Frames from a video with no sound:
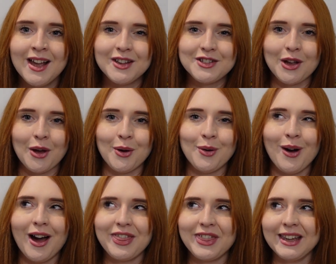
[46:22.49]
So
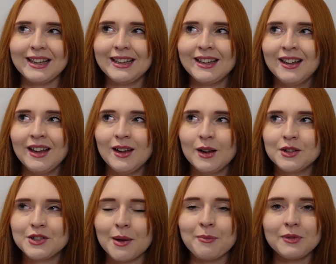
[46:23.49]
I think
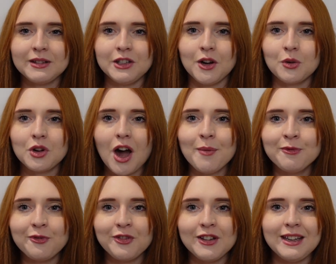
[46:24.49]
you know,
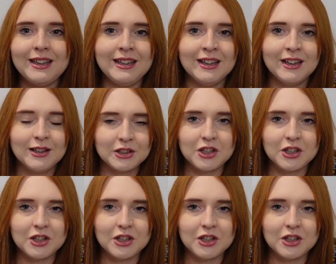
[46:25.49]
comfy,